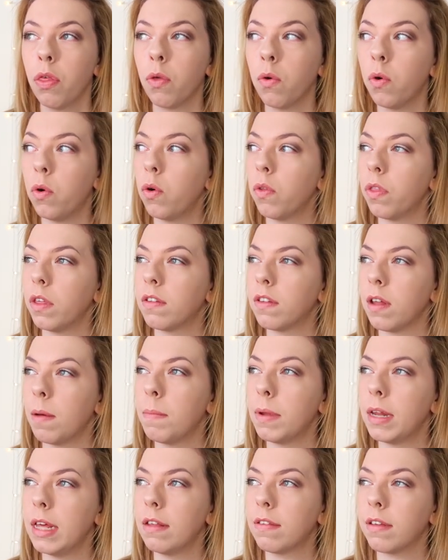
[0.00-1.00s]
thought that
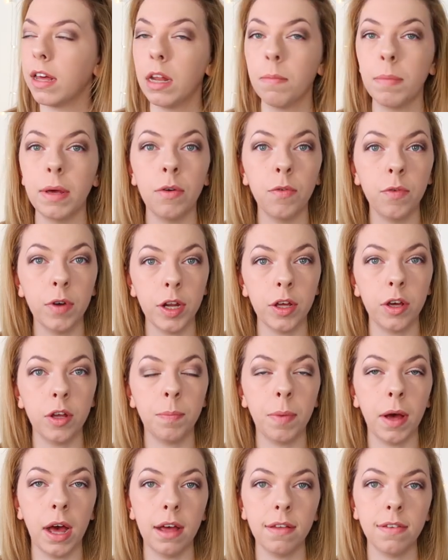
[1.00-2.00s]
somebody is going to be a really
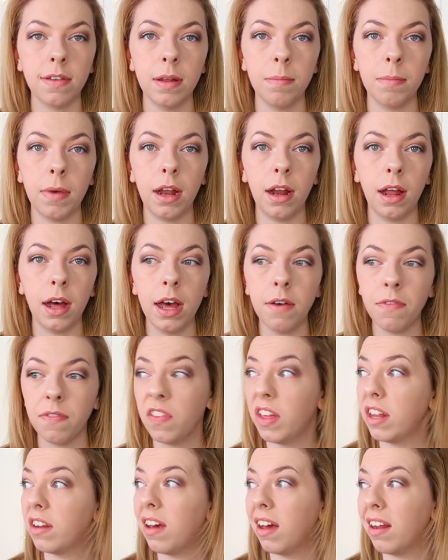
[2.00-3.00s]
good person in my life
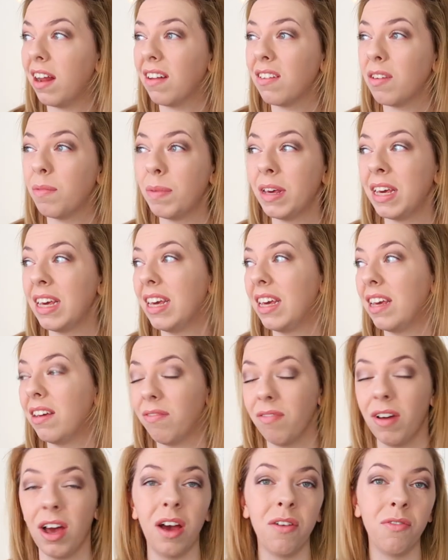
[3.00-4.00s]
and they turn out to be
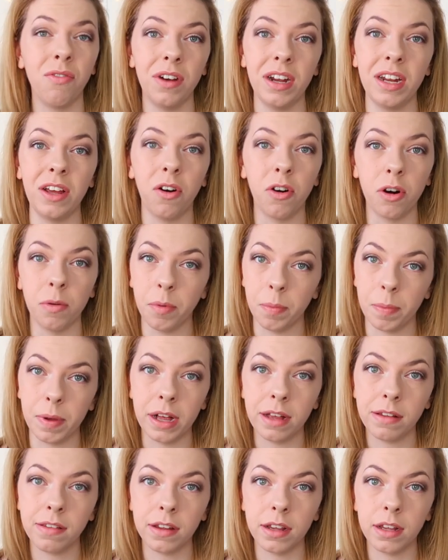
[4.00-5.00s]
a really horrible
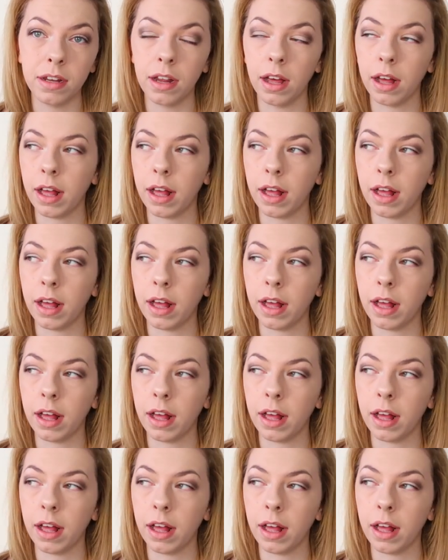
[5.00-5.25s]
person.